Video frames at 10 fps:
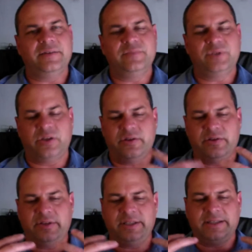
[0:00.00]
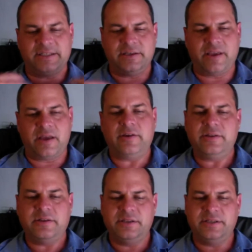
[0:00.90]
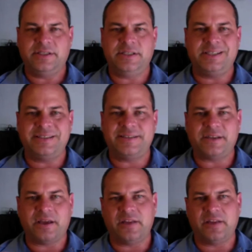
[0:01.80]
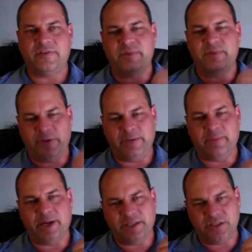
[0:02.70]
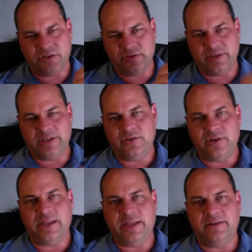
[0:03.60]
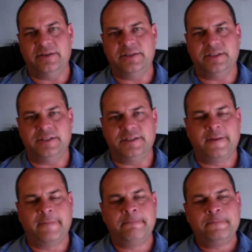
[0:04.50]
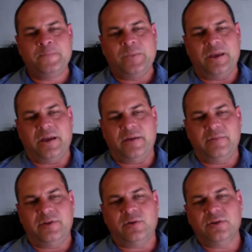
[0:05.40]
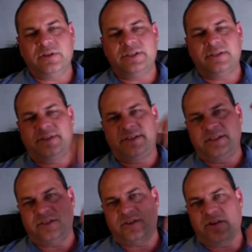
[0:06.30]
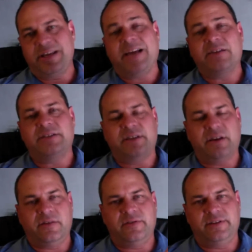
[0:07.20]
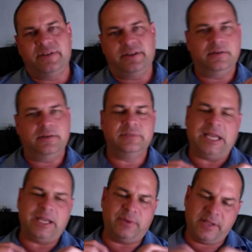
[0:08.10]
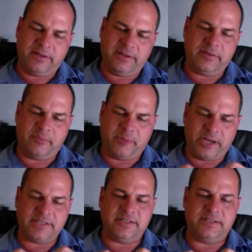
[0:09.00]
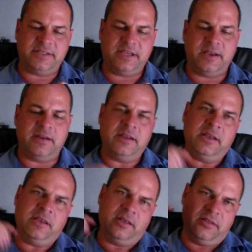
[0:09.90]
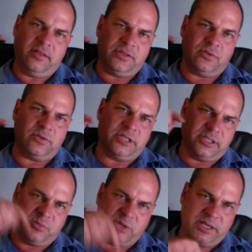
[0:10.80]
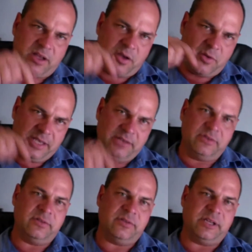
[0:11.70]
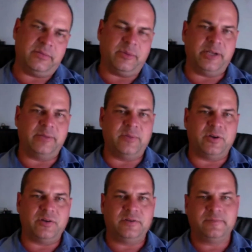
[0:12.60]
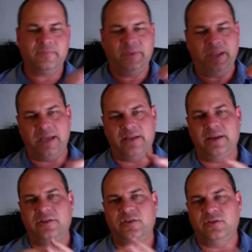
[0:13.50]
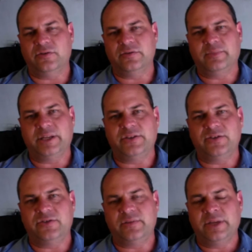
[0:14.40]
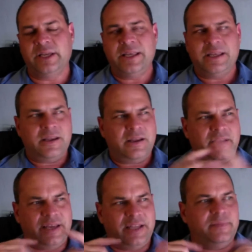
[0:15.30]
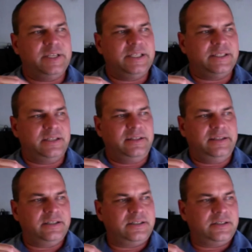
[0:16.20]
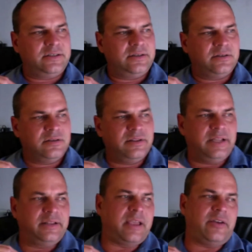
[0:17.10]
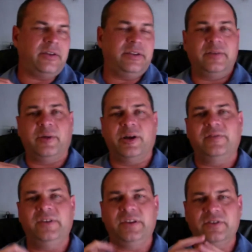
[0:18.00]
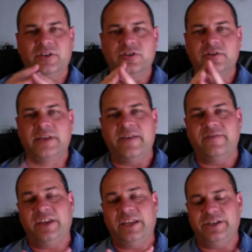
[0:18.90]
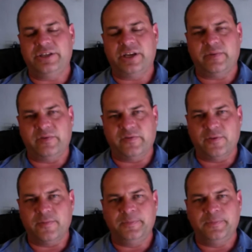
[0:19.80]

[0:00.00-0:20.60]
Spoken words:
So the tick doesn't carry the disease inside of him, and when he bites you, then you get the disease. The organism sits on the outside of the tick, and when the tick breaks the skin, this organism can go into that bite mark and into your bloodstream. That means that ticks that carry tick bite fever could have any shape and form.